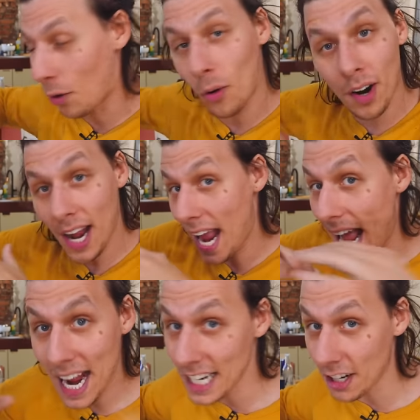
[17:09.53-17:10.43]
or
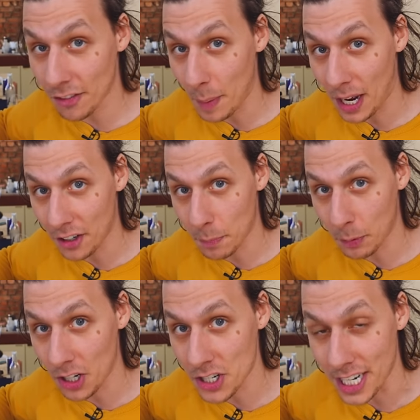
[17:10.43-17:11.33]
any of my other
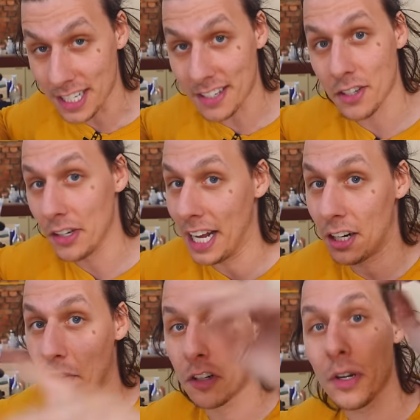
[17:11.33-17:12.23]
projects, you can head over to